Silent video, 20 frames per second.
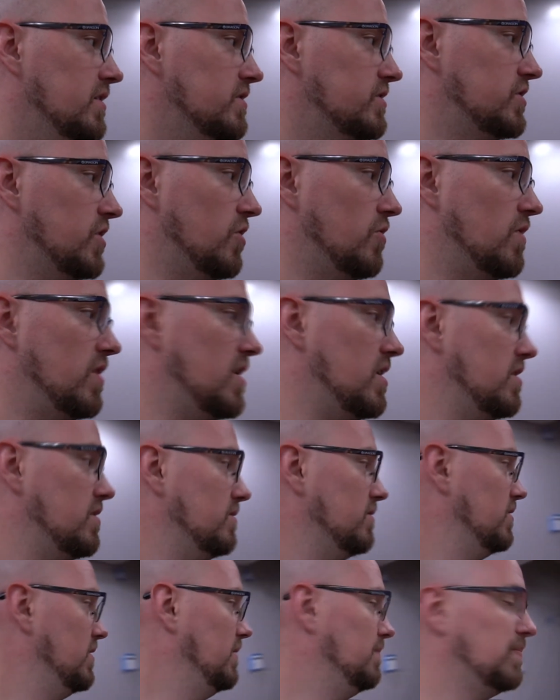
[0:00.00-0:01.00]
So
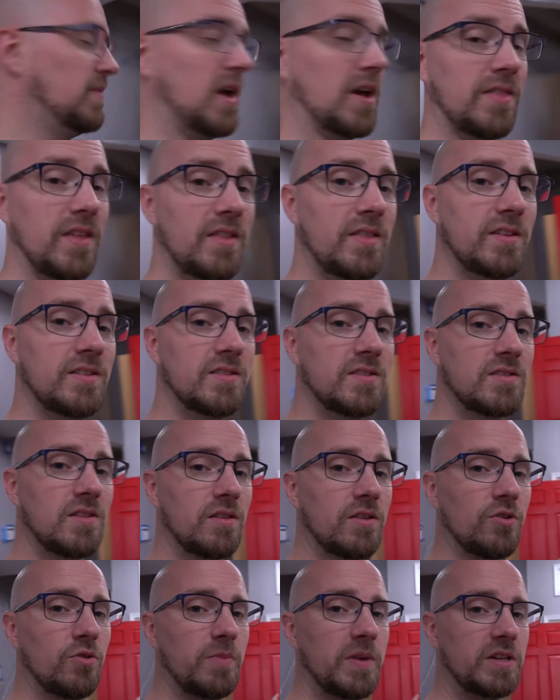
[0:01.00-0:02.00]
I think this is a
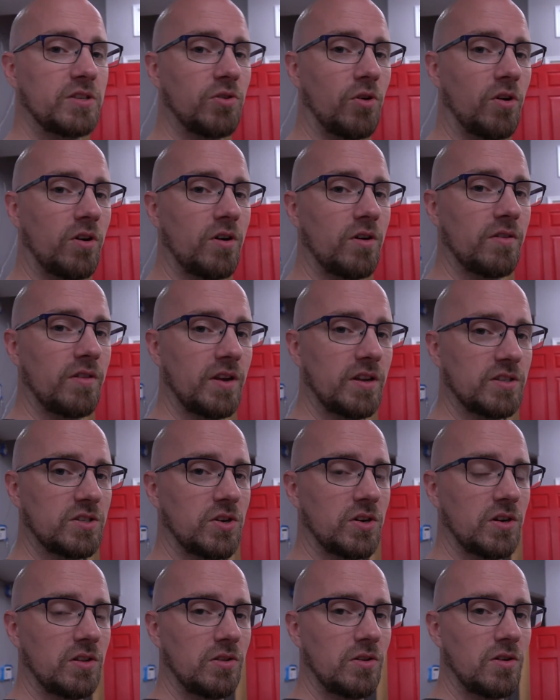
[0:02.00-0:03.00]
little bit darker than it's
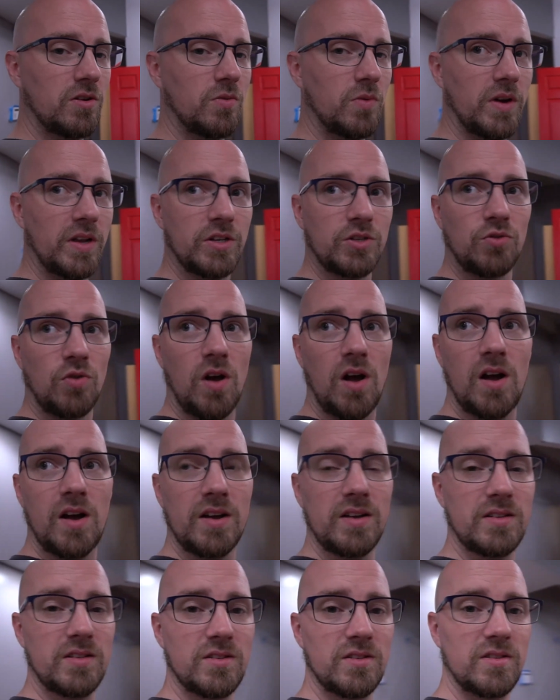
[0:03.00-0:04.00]
going to look when it
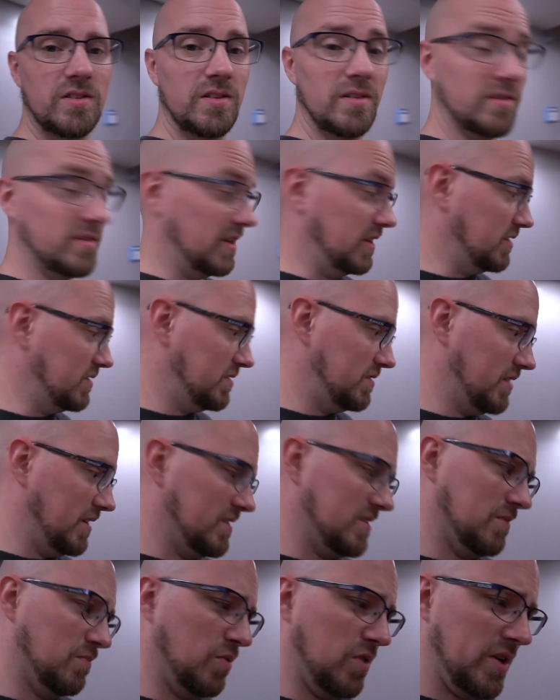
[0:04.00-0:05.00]
dries.
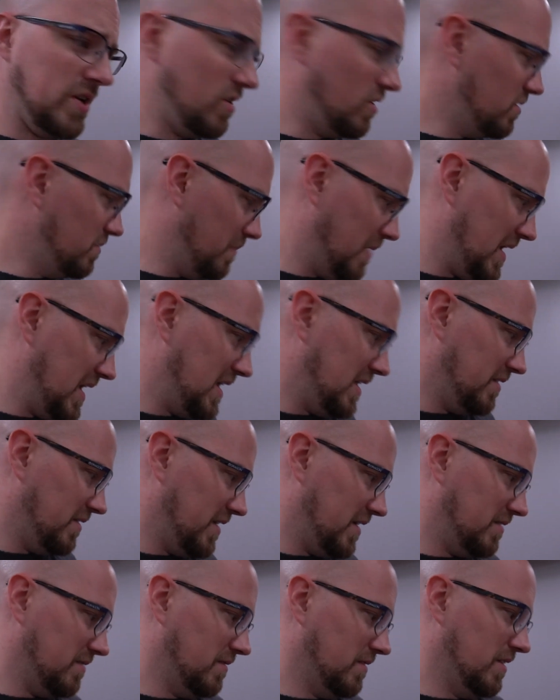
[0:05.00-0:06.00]
It's a pretty odd paint,
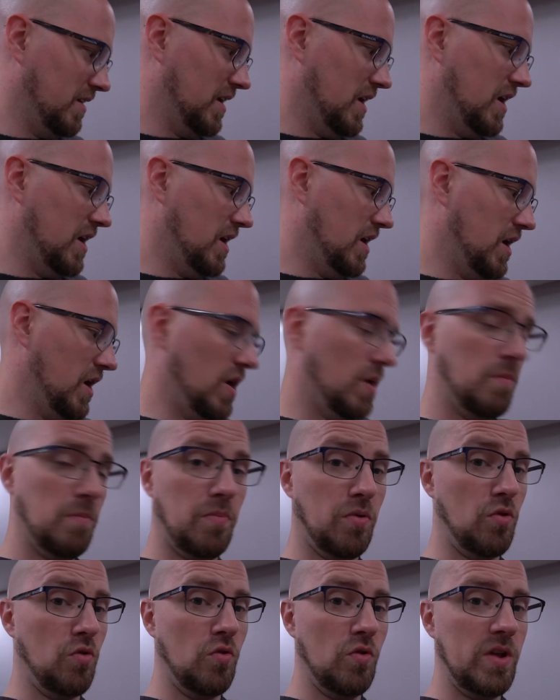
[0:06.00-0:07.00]
that
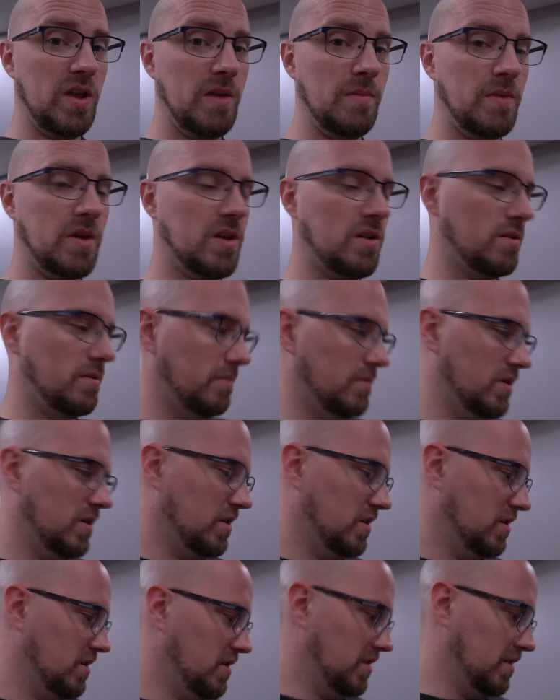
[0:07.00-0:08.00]
premium
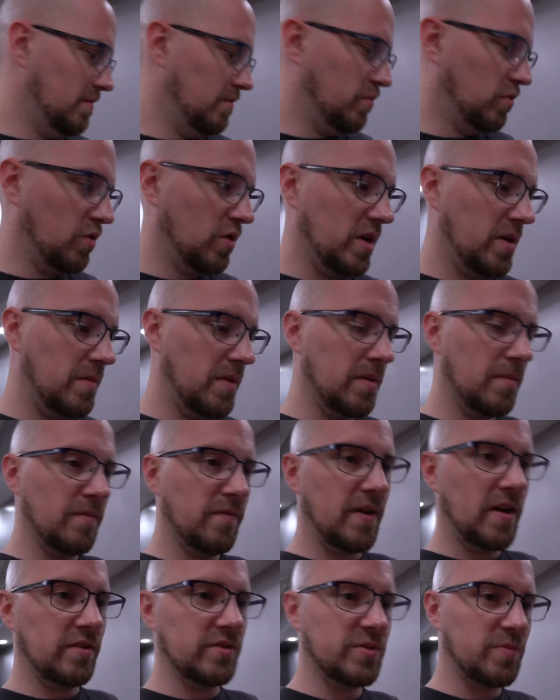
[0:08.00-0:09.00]

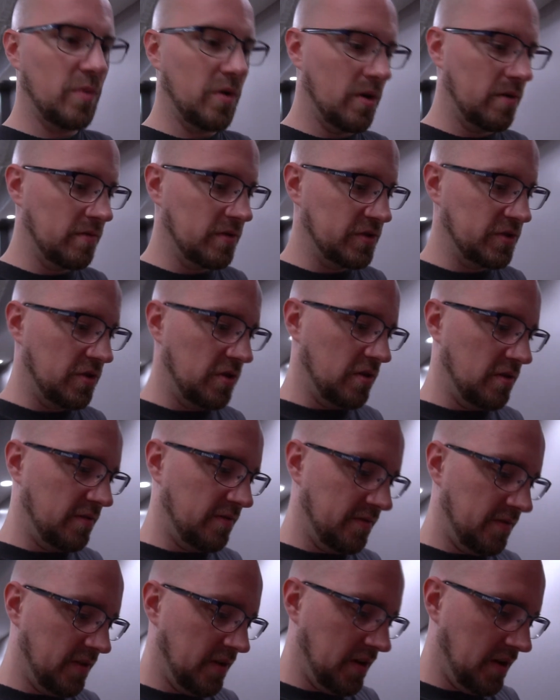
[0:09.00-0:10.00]
Valspar
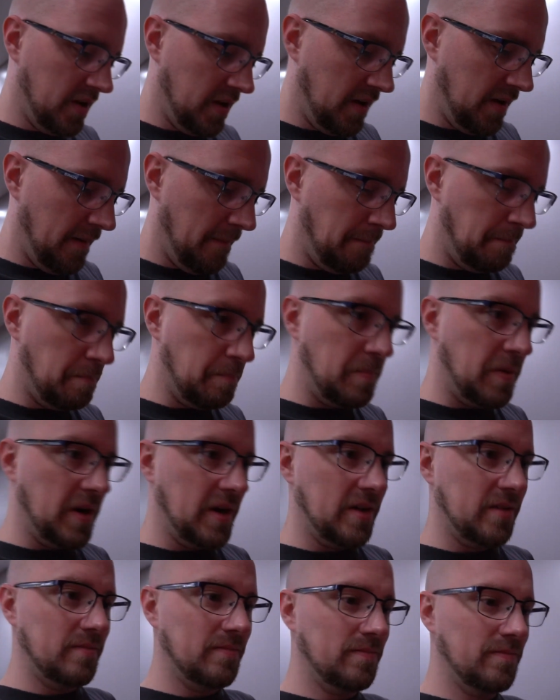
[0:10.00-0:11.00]
Reserve,
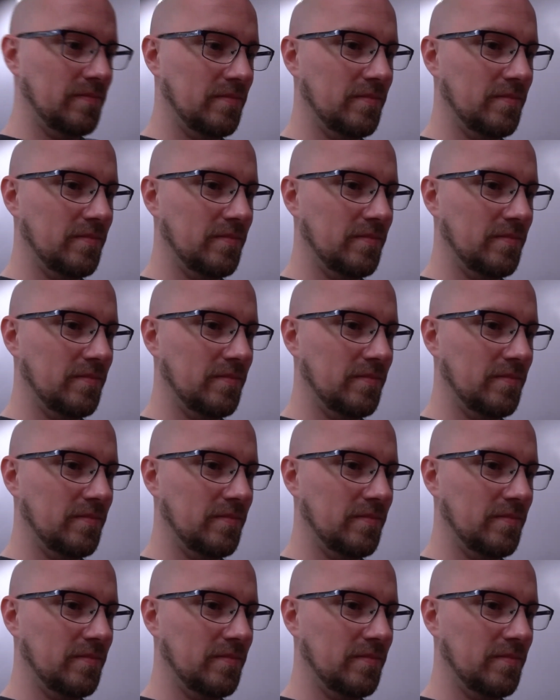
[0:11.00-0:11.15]
but